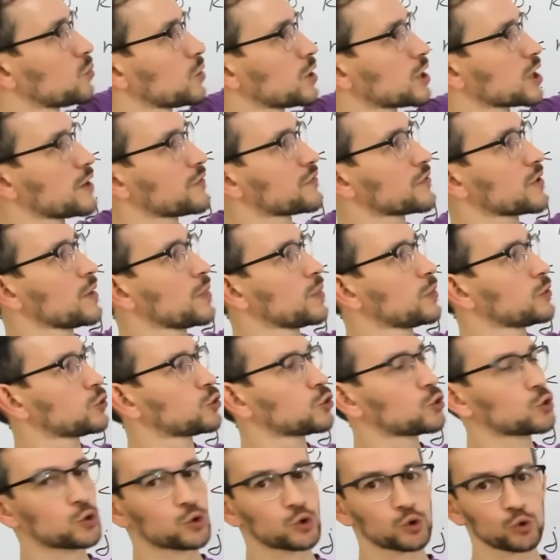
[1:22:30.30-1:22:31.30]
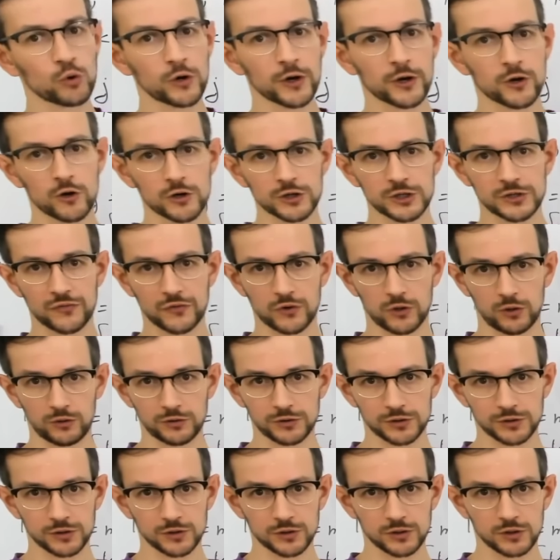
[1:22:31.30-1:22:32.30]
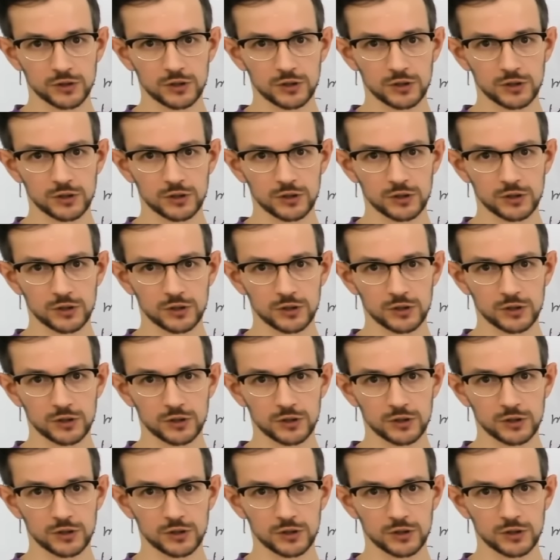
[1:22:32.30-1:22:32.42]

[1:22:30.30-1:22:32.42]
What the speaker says: we have two recursive calls.